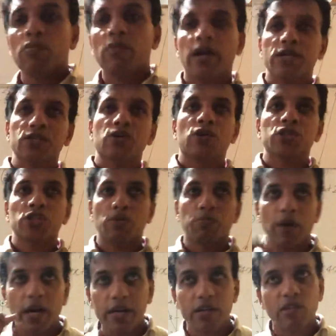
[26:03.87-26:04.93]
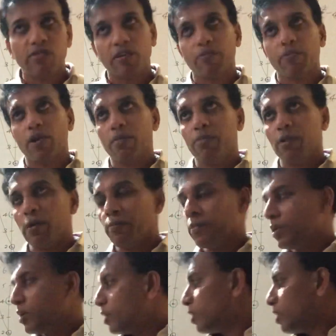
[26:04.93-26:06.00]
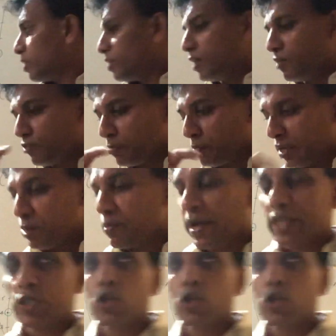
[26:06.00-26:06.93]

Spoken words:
marks question, part of a problem. Therefore, minimize